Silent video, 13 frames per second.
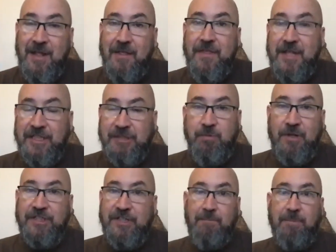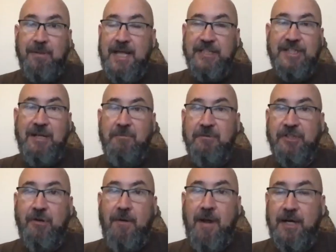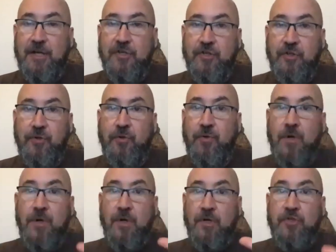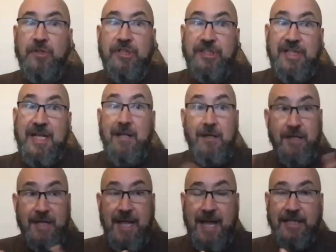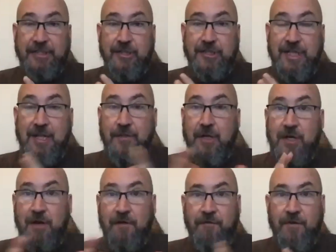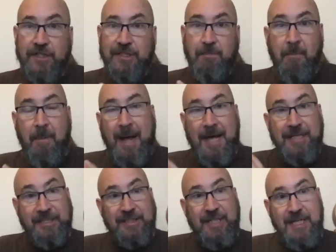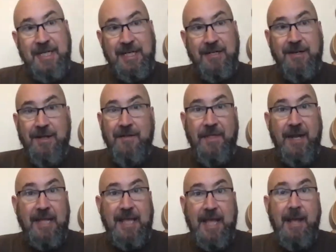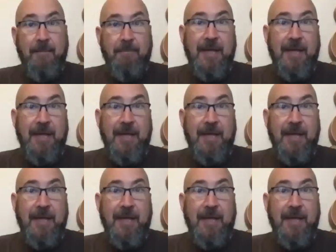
This was the place that was created to see, yes, to see the difference by seeing that it can't be